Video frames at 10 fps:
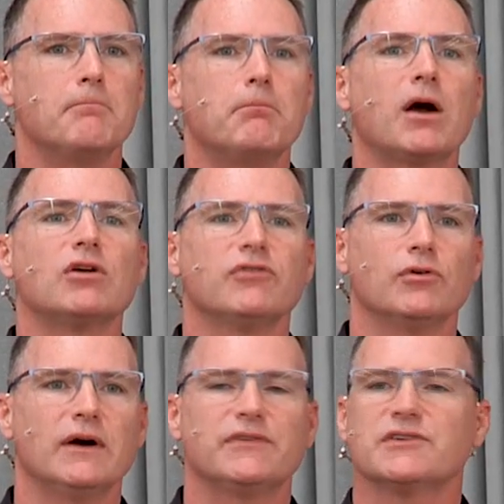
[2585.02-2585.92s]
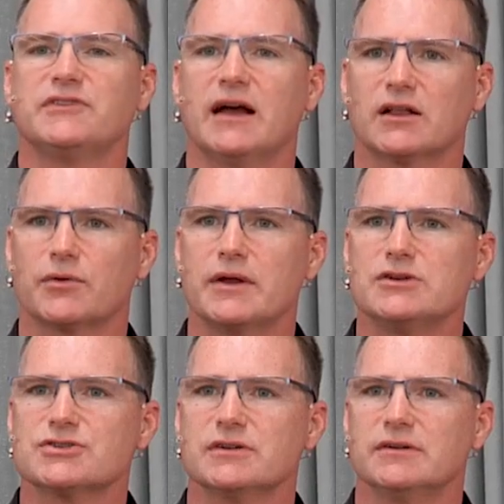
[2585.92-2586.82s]
marvel at this
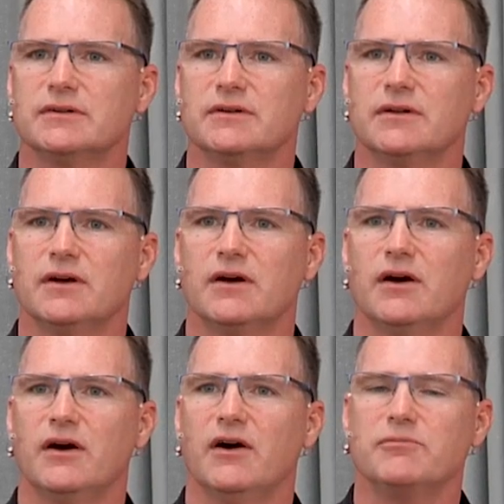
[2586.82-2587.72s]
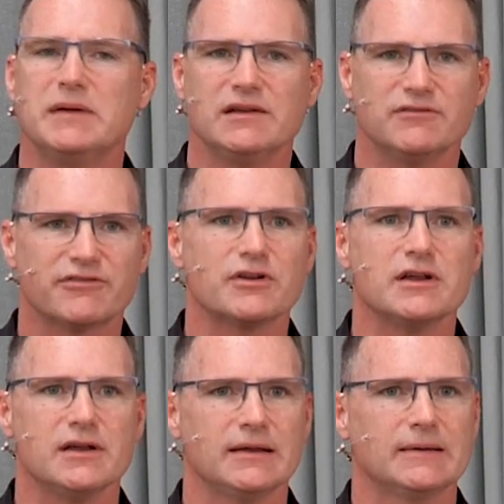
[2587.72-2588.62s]
declaration of being
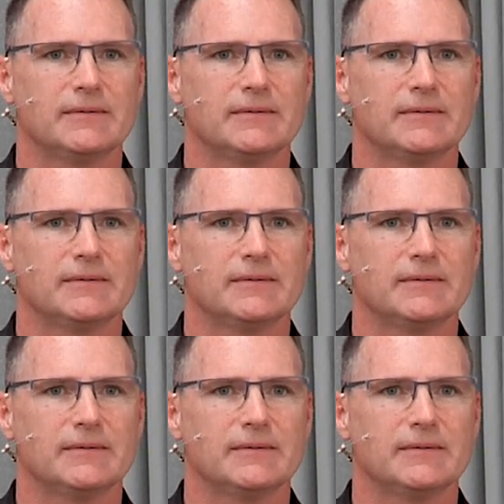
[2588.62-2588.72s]
free.